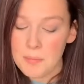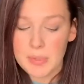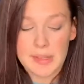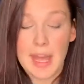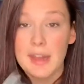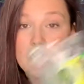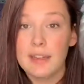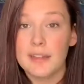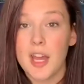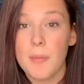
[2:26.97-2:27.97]
but that
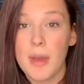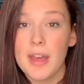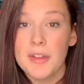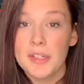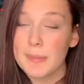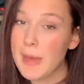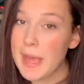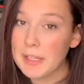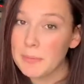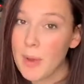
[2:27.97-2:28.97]
is some
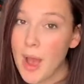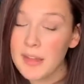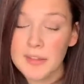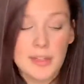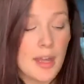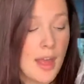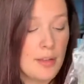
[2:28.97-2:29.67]
sphagnum moss.